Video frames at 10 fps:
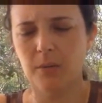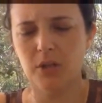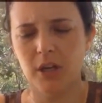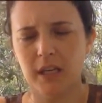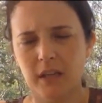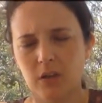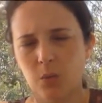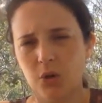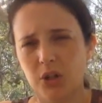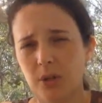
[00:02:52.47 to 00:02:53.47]
You don't need
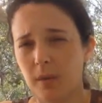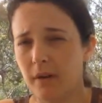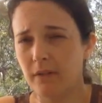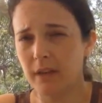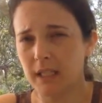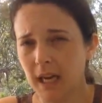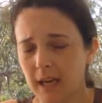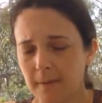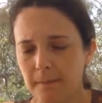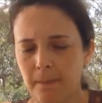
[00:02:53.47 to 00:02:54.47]
to wash them every
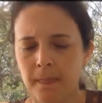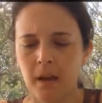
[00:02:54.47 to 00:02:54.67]
day.